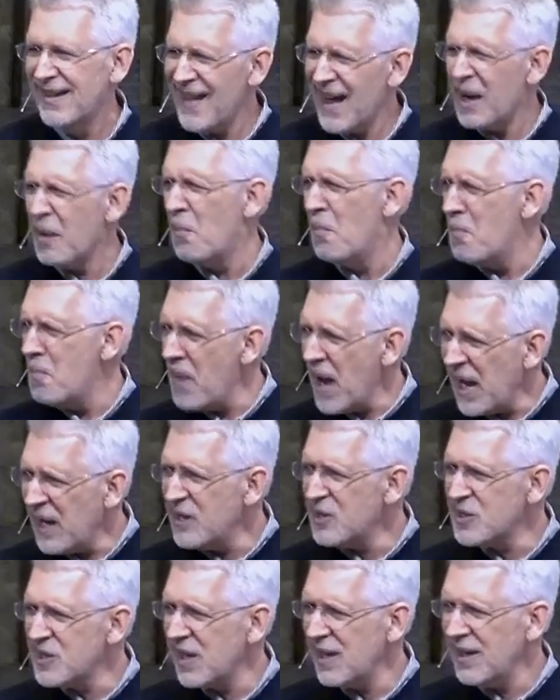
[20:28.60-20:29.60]
Isn't that
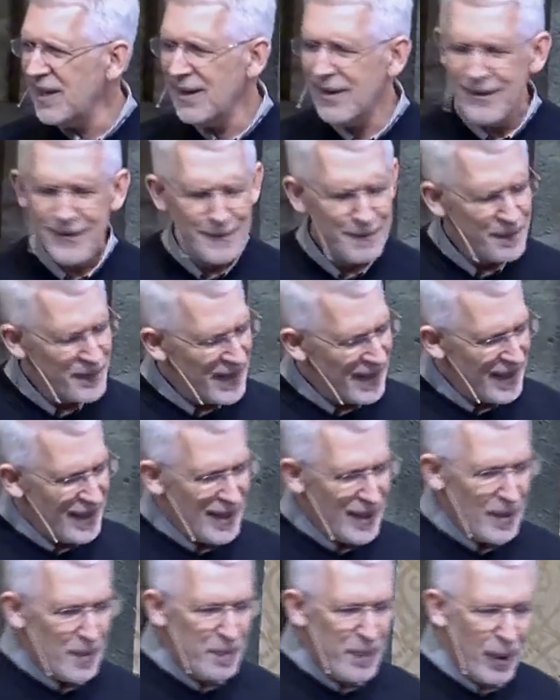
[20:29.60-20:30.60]
amazing?
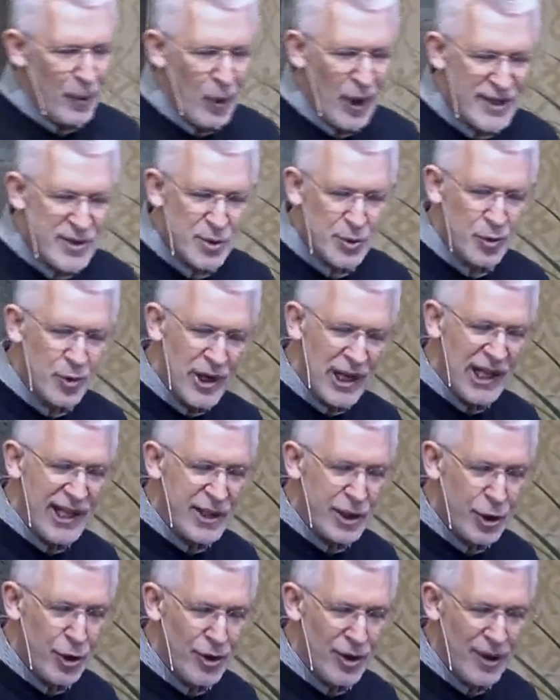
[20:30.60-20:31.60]
But what's
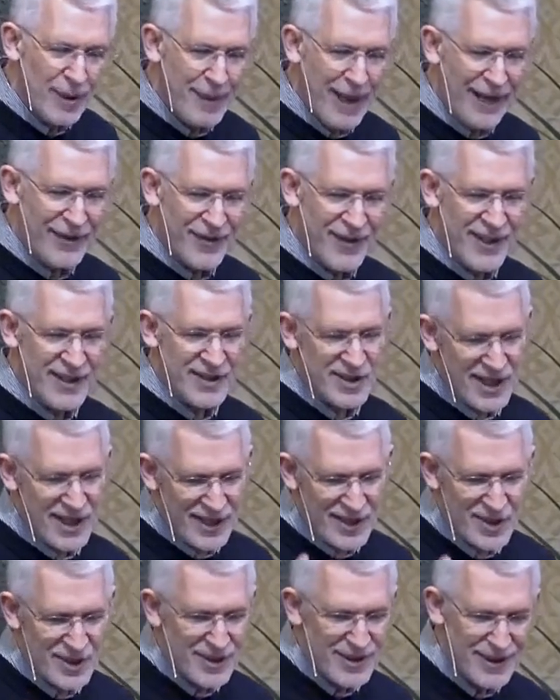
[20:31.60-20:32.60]
really cool about this
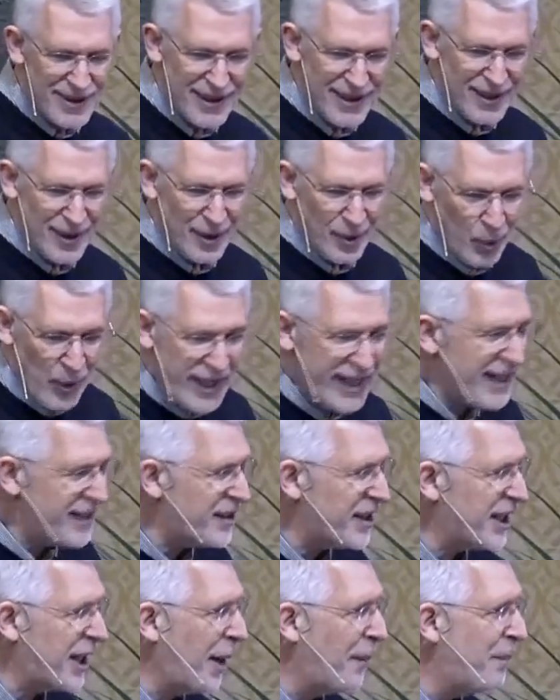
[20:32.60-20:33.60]
is we get
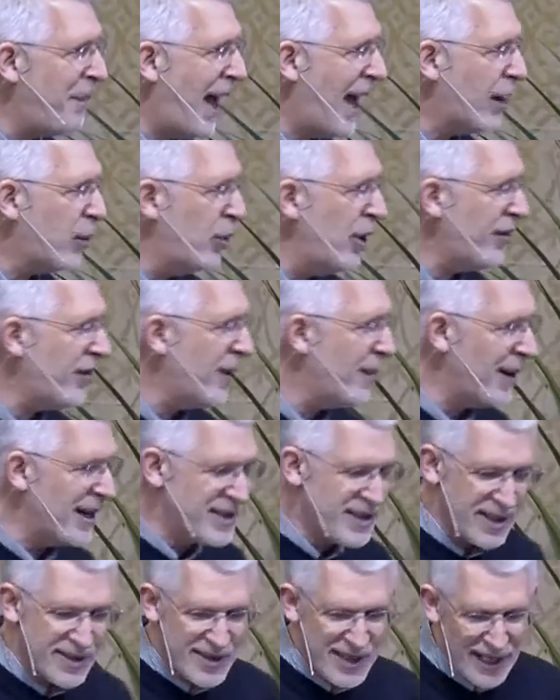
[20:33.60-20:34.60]
to come back with him,
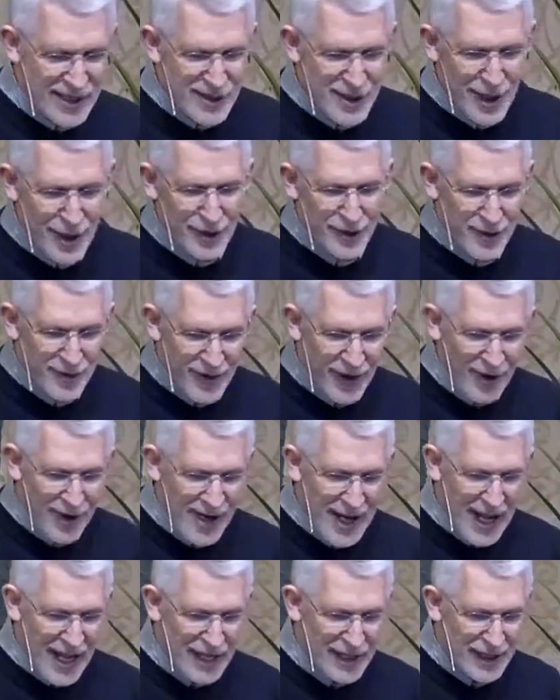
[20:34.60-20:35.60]
as it says there at the
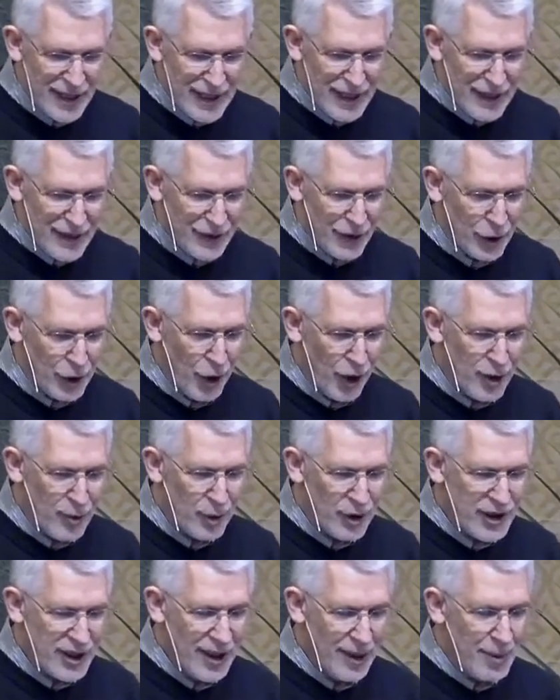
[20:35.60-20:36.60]
very end. The Lord
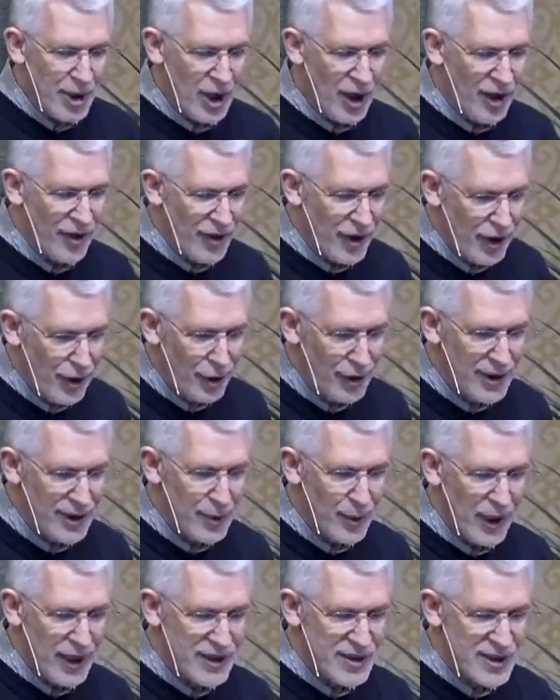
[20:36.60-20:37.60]
will come and all the holy
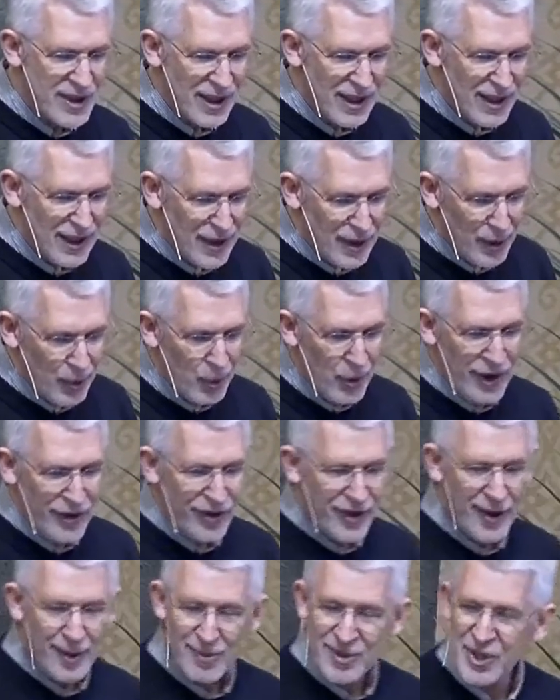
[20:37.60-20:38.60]
ones
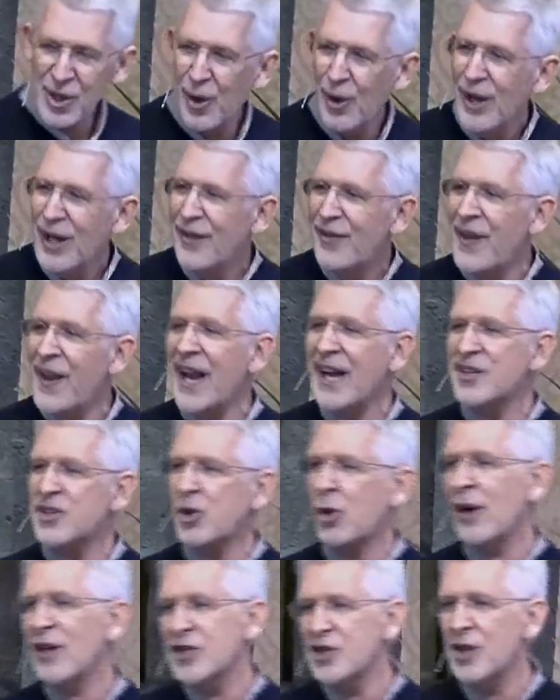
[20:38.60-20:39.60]
with him. So the next
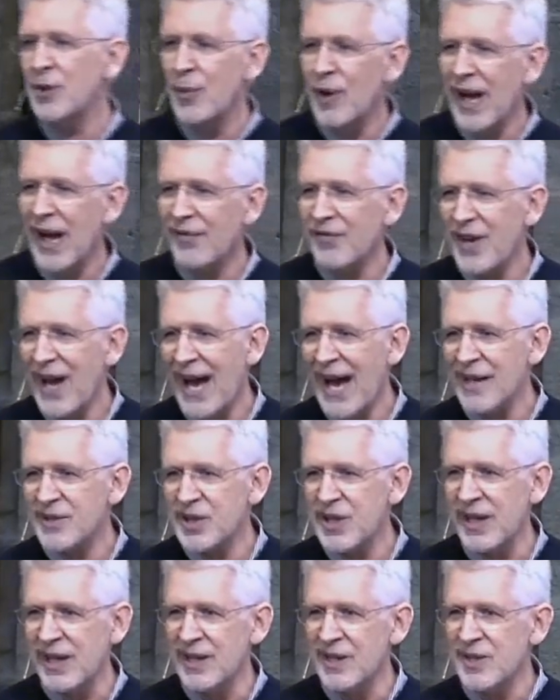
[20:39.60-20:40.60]
question we have to
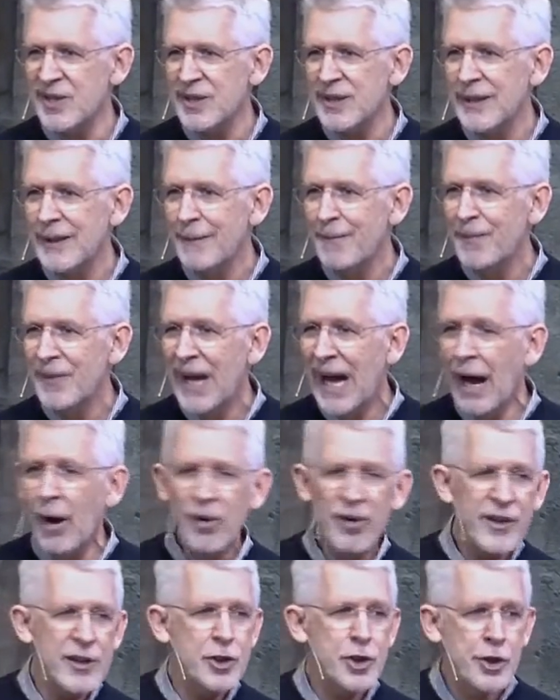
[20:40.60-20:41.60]
ask is how
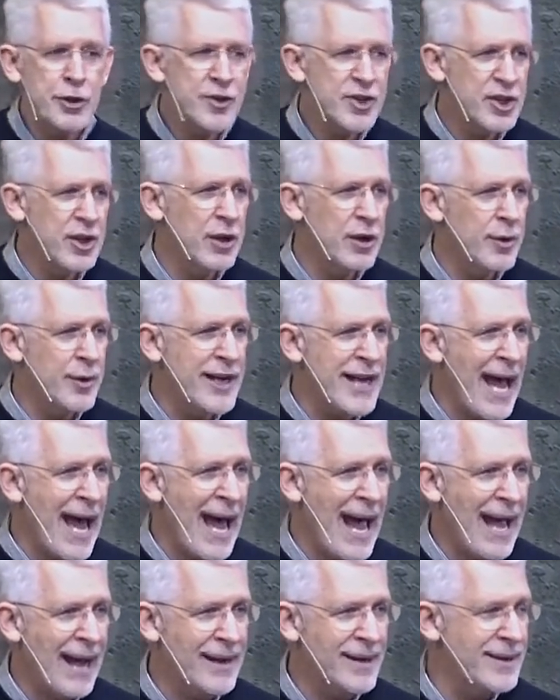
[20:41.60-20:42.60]
are the Jews going to
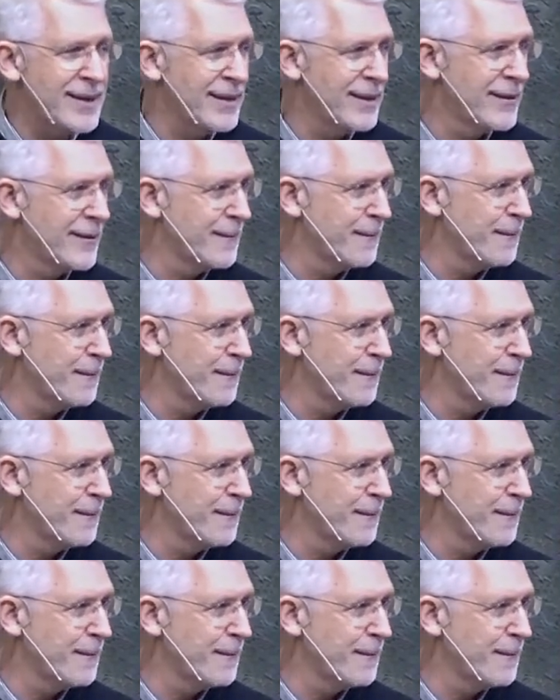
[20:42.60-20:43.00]
react?